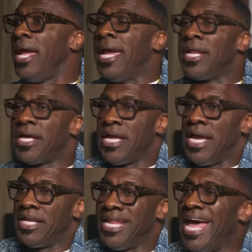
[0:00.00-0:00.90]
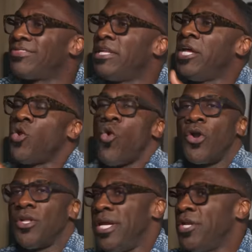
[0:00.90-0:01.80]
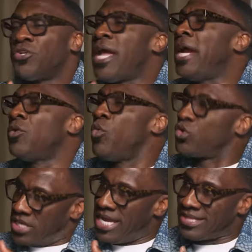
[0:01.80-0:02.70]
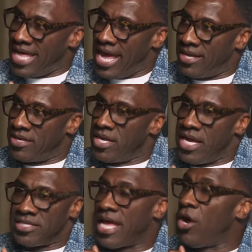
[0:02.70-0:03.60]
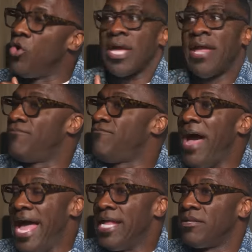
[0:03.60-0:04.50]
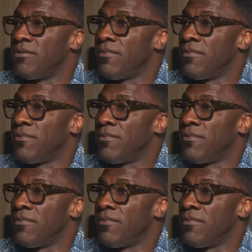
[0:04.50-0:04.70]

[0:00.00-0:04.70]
and, a, and an athlete or an entertainer will take that. It's like, okay, fine.